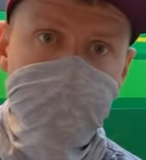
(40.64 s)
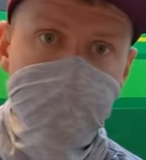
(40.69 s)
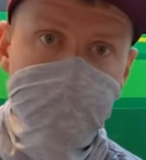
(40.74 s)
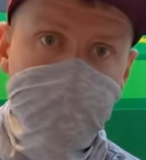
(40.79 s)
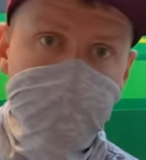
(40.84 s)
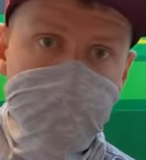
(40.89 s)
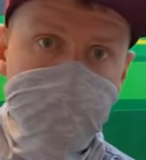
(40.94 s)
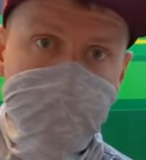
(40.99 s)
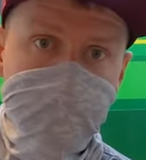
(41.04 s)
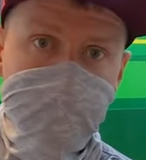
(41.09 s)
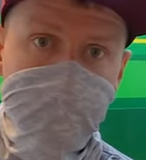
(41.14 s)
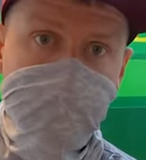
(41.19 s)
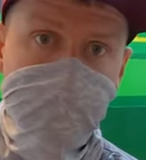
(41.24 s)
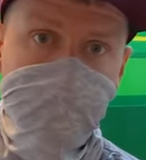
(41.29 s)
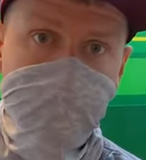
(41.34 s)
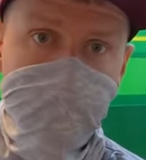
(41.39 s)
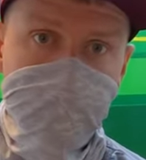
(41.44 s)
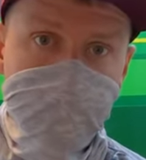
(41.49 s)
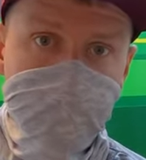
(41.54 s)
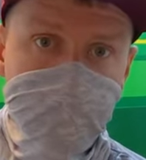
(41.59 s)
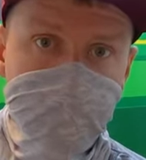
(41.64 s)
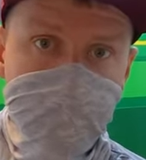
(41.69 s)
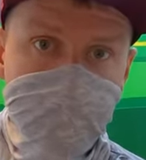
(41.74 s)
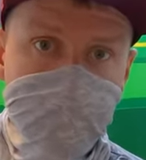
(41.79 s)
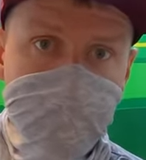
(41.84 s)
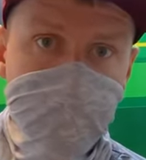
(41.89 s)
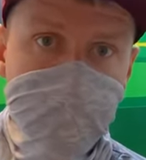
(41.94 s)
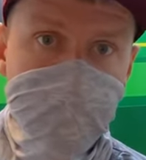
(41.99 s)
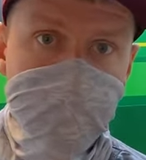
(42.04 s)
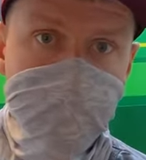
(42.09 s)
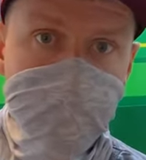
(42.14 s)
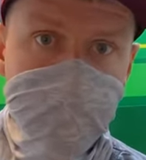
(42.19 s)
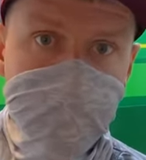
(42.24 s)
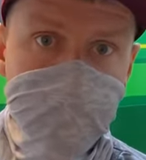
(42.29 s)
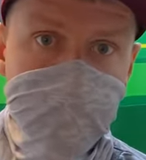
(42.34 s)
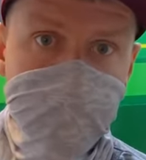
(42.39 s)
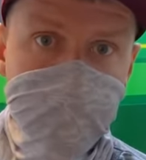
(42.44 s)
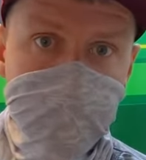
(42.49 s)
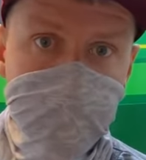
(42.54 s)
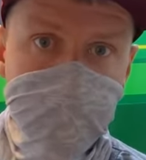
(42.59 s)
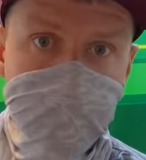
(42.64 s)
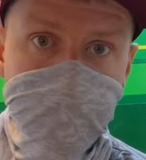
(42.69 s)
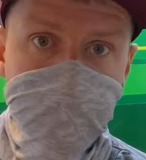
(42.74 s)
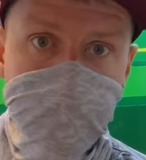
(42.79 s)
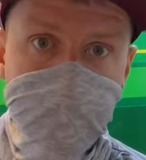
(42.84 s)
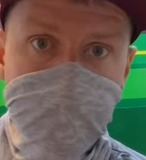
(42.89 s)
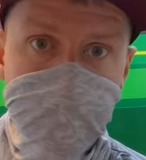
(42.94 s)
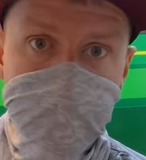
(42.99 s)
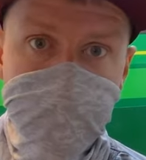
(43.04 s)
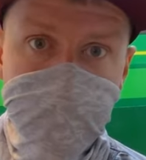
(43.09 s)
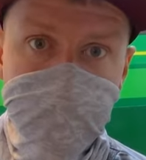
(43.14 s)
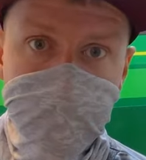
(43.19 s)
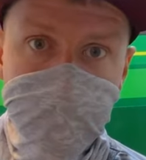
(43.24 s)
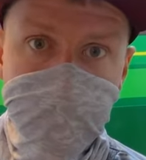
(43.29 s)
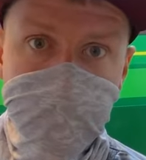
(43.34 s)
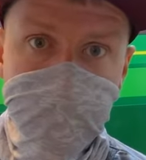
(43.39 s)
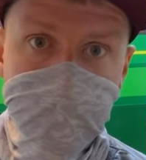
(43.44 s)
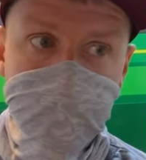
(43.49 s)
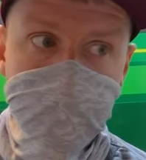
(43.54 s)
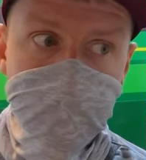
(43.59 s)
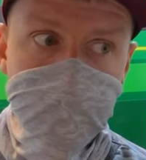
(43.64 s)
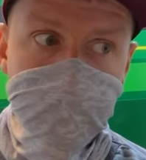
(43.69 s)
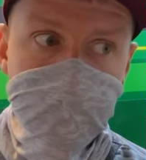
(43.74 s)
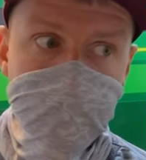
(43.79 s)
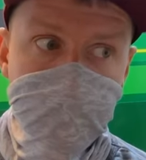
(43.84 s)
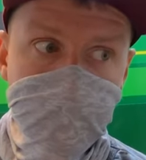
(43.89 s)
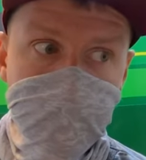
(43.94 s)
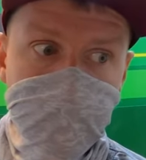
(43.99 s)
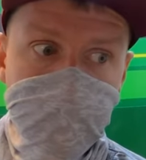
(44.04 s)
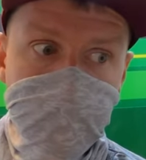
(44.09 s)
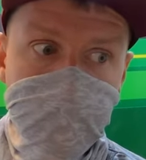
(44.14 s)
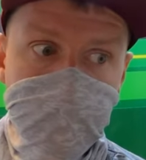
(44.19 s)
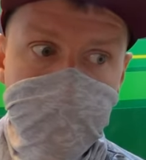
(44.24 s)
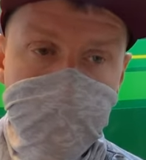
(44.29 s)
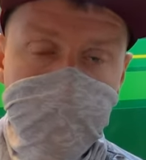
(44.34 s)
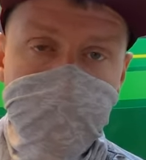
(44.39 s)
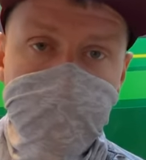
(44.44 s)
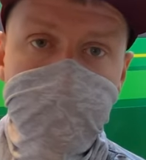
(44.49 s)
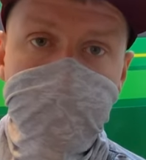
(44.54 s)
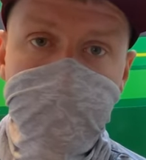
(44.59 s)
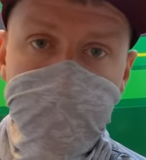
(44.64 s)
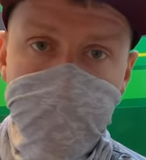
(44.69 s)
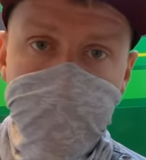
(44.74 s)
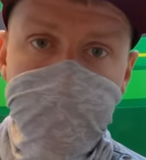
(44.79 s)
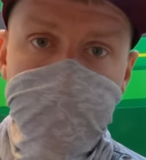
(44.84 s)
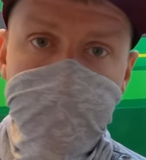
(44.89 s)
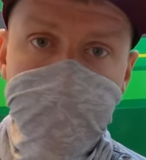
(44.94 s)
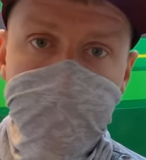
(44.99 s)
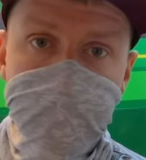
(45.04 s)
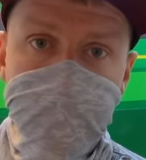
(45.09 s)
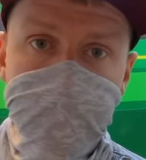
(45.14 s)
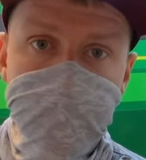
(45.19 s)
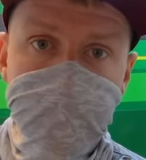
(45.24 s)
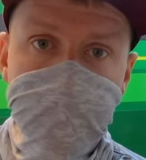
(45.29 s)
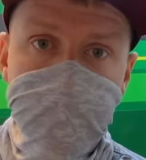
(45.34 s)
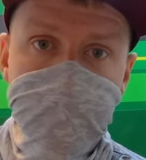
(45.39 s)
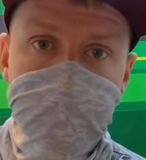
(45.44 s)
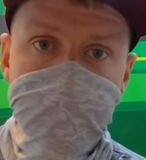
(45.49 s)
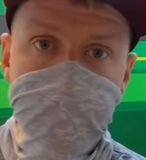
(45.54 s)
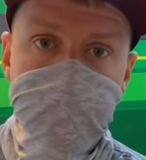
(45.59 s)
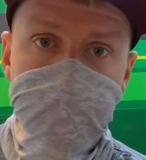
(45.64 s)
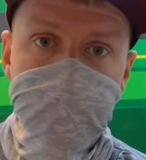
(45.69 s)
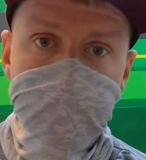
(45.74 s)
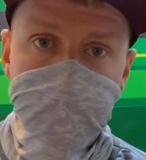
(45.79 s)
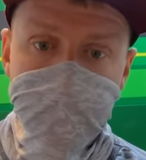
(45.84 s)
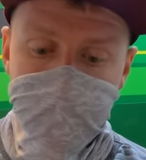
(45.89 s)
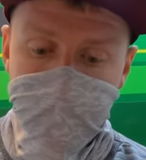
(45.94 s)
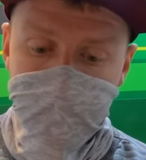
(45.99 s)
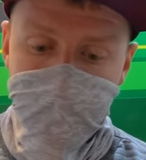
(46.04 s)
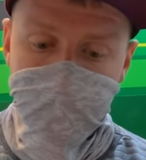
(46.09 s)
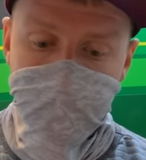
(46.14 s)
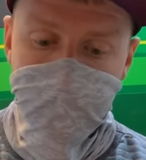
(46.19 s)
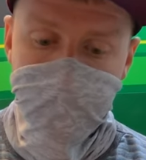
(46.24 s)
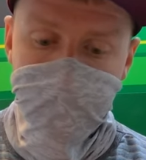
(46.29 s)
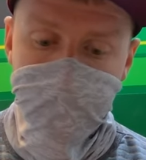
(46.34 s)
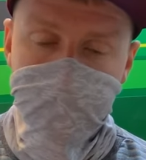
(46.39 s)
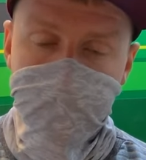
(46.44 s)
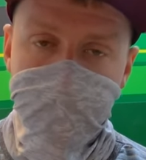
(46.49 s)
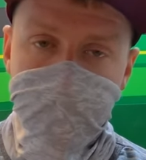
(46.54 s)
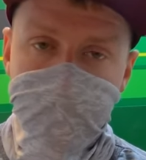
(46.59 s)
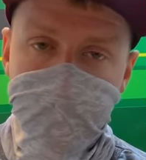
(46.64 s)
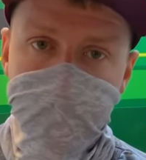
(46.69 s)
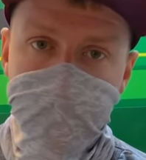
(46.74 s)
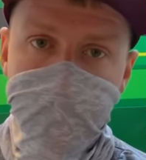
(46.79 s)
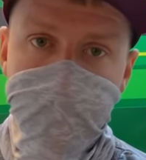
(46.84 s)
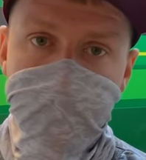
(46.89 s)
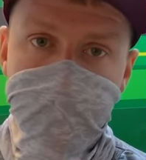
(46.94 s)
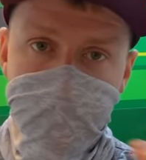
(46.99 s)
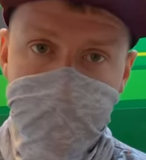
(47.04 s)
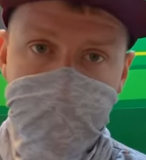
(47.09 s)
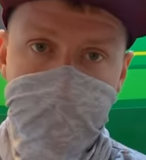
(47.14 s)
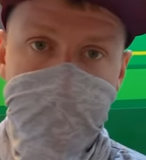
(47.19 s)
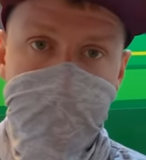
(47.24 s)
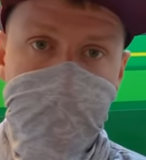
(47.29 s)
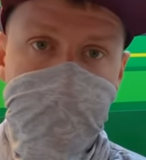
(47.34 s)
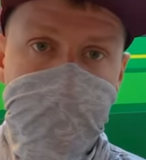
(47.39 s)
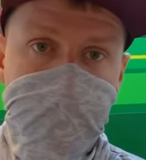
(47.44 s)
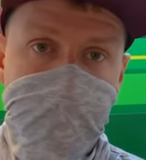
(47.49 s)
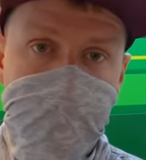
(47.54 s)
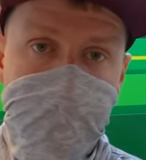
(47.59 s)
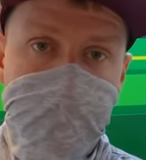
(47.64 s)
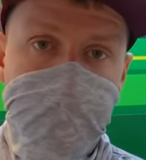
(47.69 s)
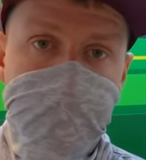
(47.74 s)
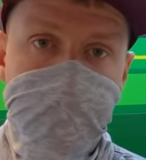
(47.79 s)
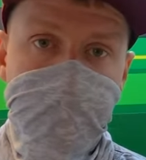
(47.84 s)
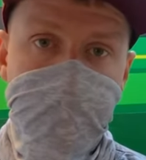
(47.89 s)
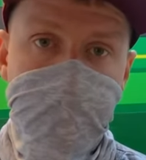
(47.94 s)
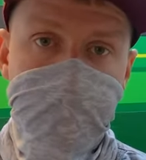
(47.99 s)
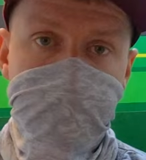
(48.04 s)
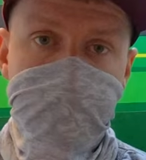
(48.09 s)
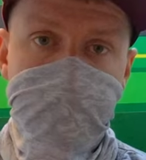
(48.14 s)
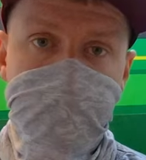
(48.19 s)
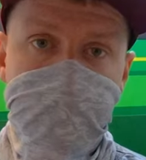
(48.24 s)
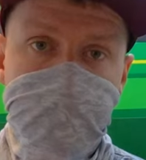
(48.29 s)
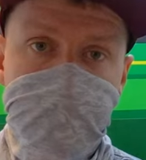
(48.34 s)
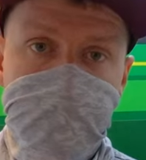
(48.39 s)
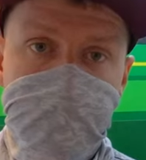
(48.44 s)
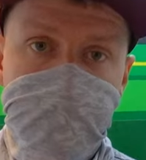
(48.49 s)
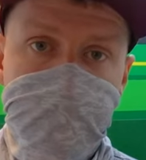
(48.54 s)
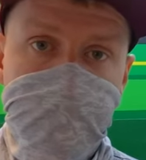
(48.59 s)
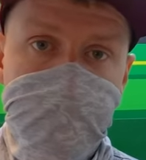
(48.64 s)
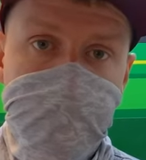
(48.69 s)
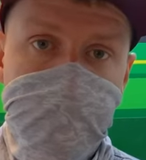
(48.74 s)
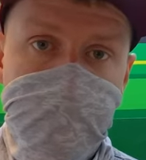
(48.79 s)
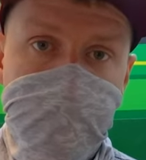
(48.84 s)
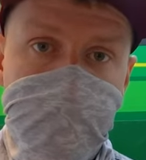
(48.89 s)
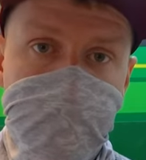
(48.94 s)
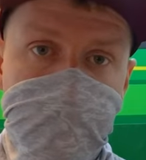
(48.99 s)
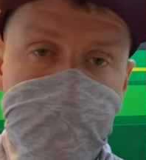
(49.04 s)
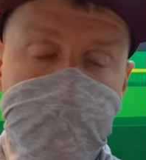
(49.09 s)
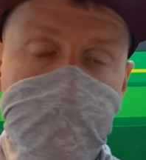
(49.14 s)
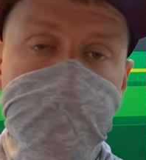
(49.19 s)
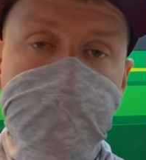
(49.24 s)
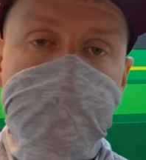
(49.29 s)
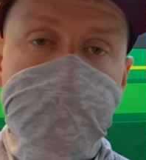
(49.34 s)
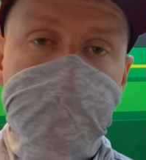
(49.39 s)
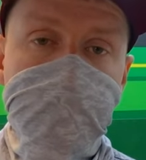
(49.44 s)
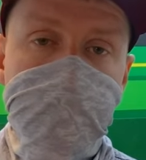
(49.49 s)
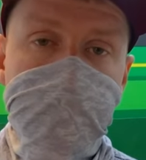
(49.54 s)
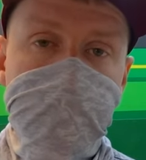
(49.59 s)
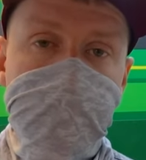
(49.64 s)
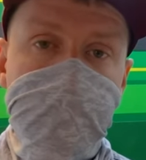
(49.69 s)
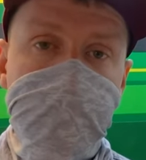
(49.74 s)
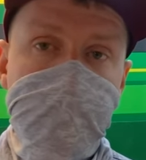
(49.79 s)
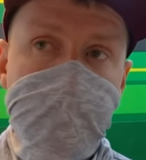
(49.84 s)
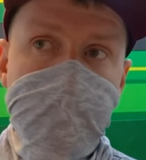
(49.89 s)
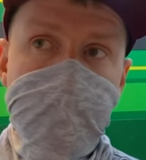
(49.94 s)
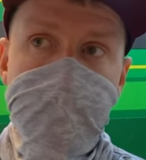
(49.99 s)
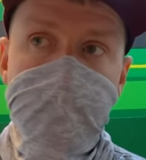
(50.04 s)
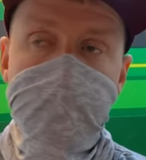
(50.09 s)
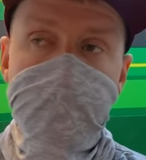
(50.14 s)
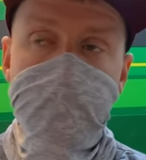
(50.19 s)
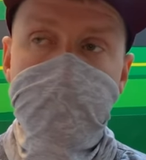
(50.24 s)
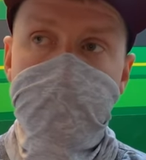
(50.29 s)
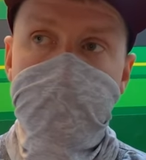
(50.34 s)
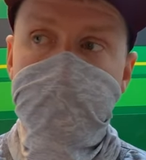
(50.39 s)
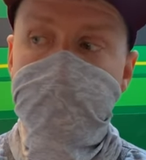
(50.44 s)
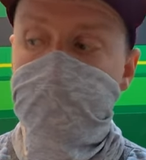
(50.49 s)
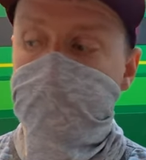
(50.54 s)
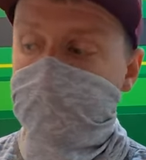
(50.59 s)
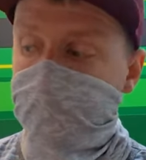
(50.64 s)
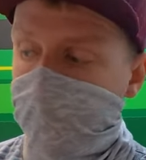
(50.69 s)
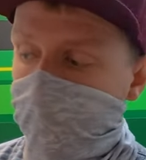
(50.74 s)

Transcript: this place is the only rental car place in La Paz Airport, and it's closed on Sunday. So make sure that they have your reservation information on email, or you